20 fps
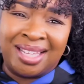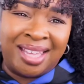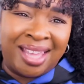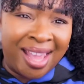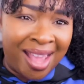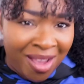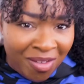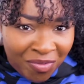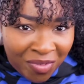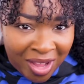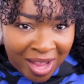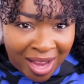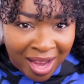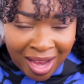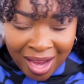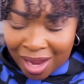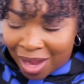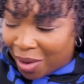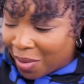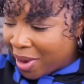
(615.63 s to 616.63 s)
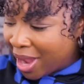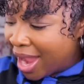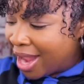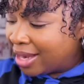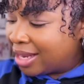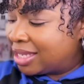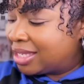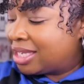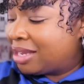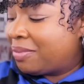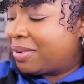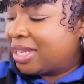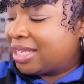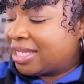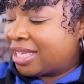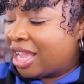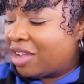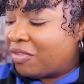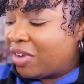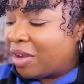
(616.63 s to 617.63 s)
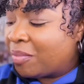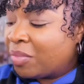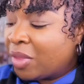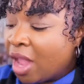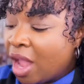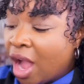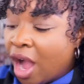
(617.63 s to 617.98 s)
giving. Okay, let's see what it's giving.